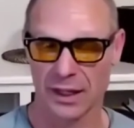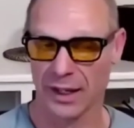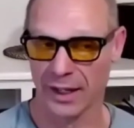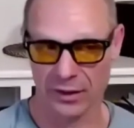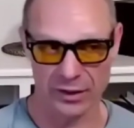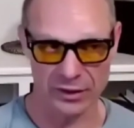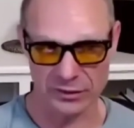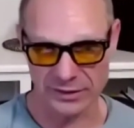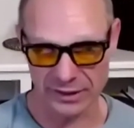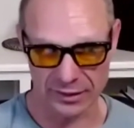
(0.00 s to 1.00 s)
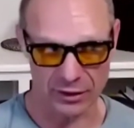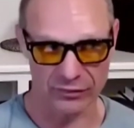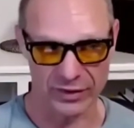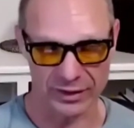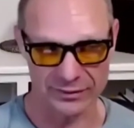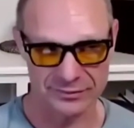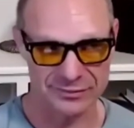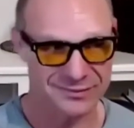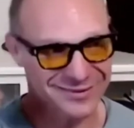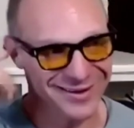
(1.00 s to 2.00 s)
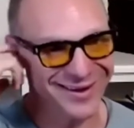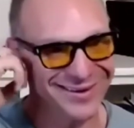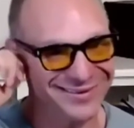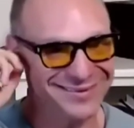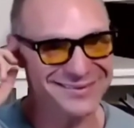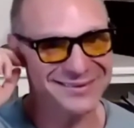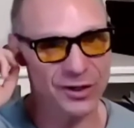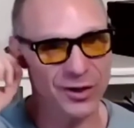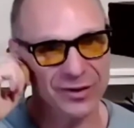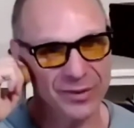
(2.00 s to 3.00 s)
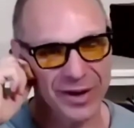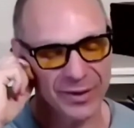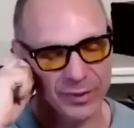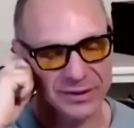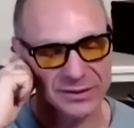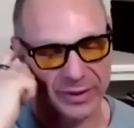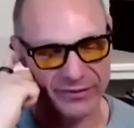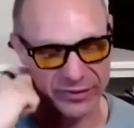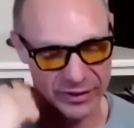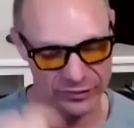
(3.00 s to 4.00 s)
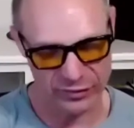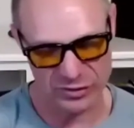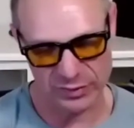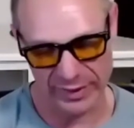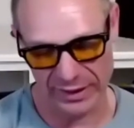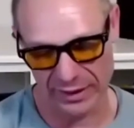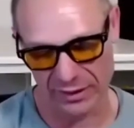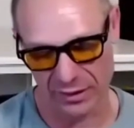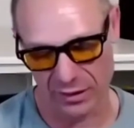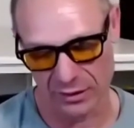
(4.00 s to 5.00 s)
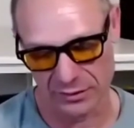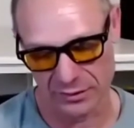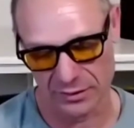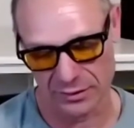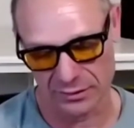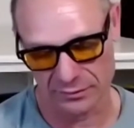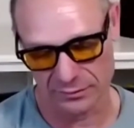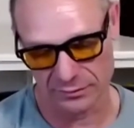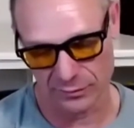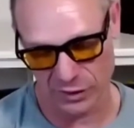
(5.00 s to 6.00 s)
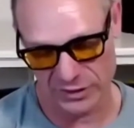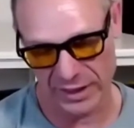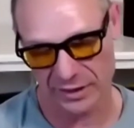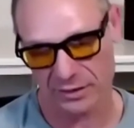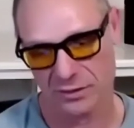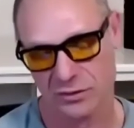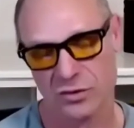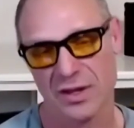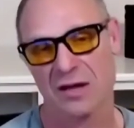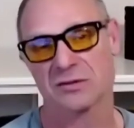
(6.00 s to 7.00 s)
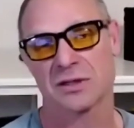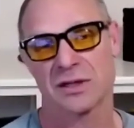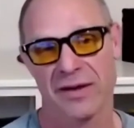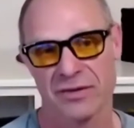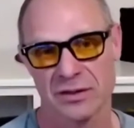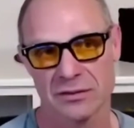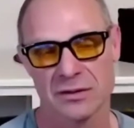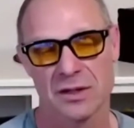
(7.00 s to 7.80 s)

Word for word: I don't understand the golf thing. And so I, I went to my very first meeting on March 8th, 2011.